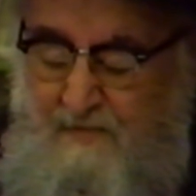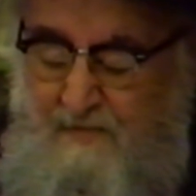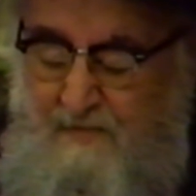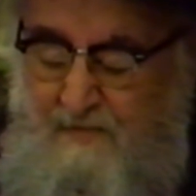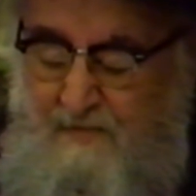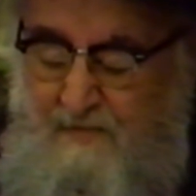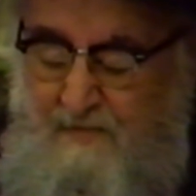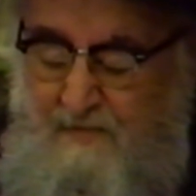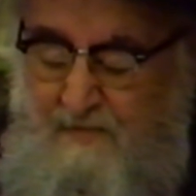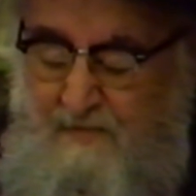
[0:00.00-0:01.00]

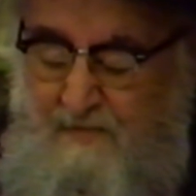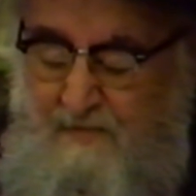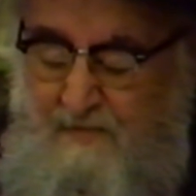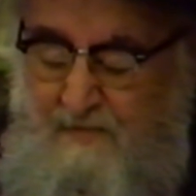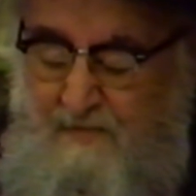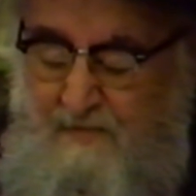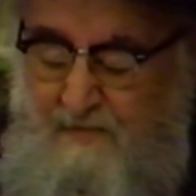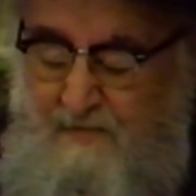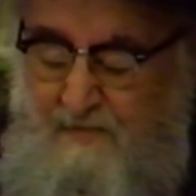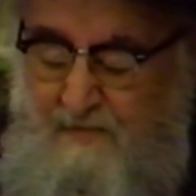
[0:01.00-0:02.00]

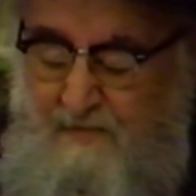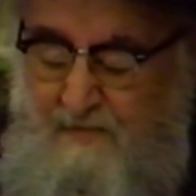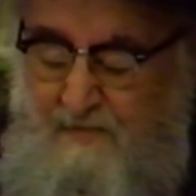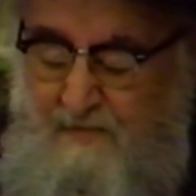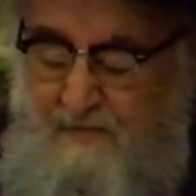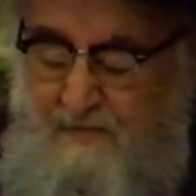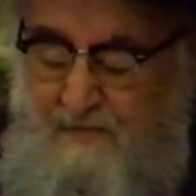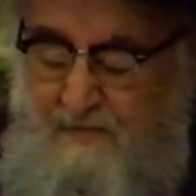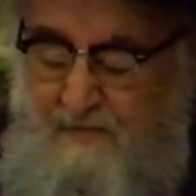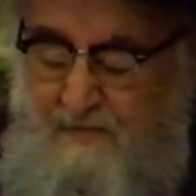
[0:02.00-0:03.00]

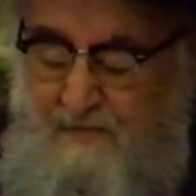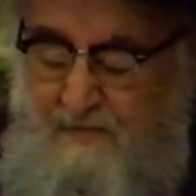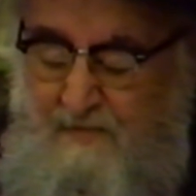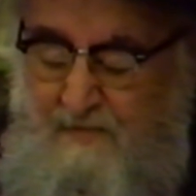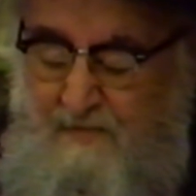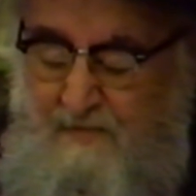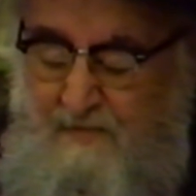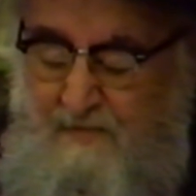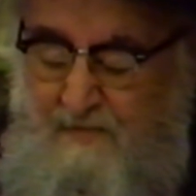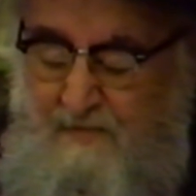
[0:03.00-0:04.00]

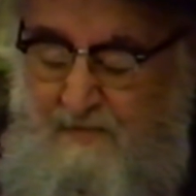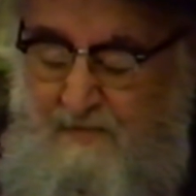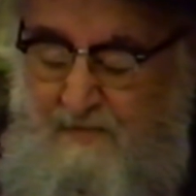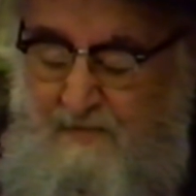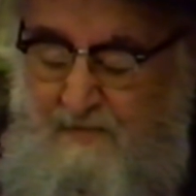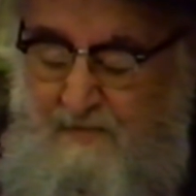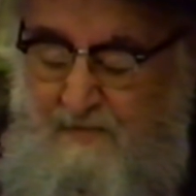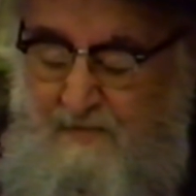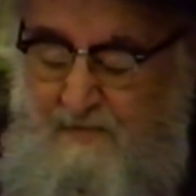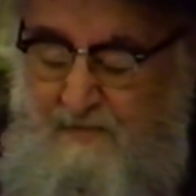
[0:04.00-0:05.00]

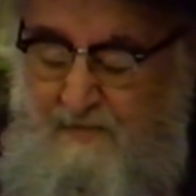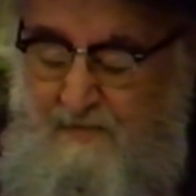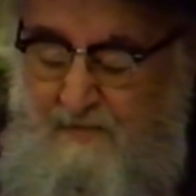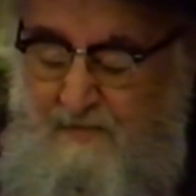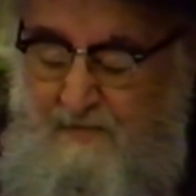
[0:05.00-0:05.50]
(no lip movement)